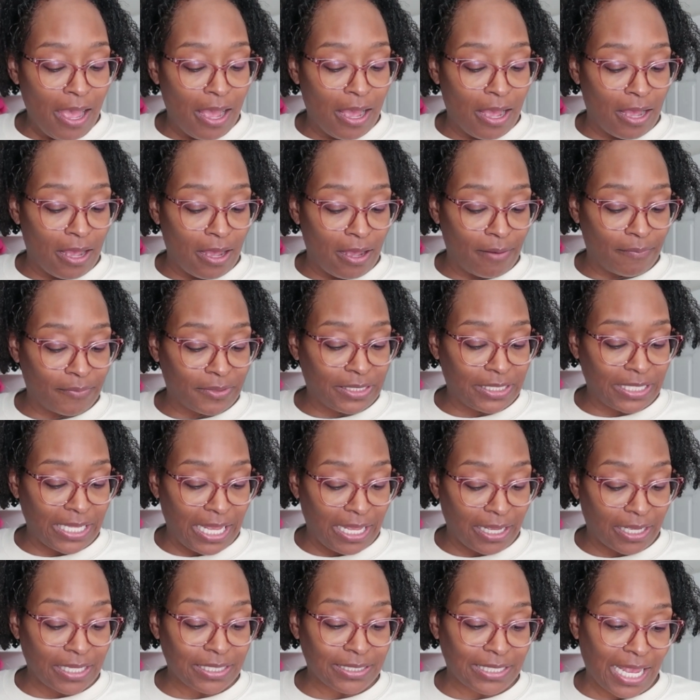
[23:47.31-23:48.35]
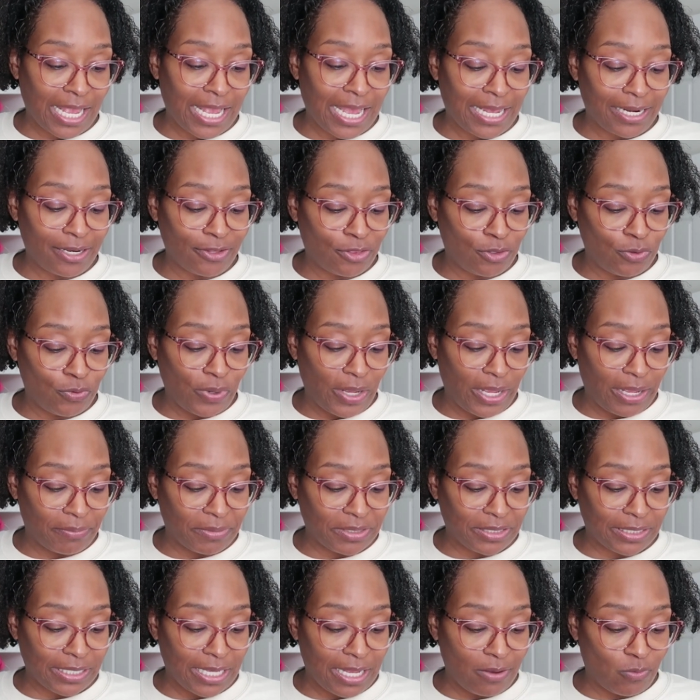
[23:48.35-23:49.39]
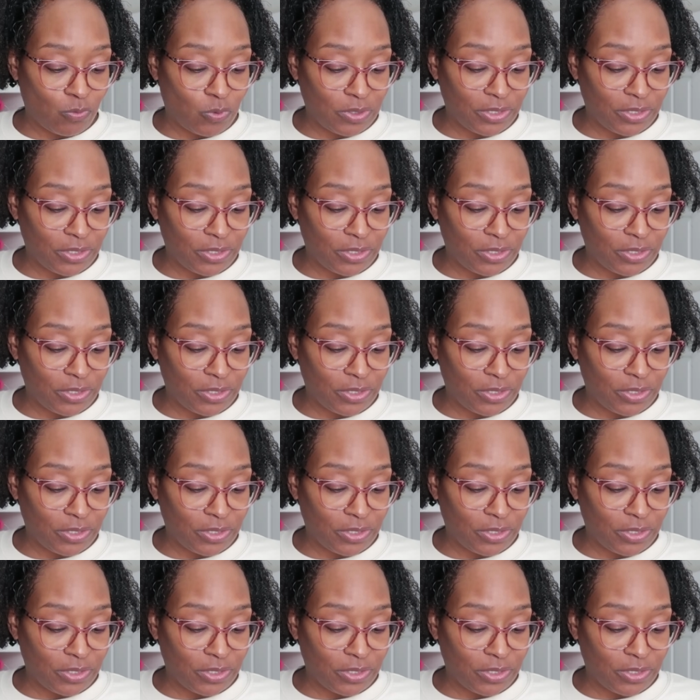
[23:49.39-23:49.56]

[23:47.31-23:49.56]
Because I got it through Amazon.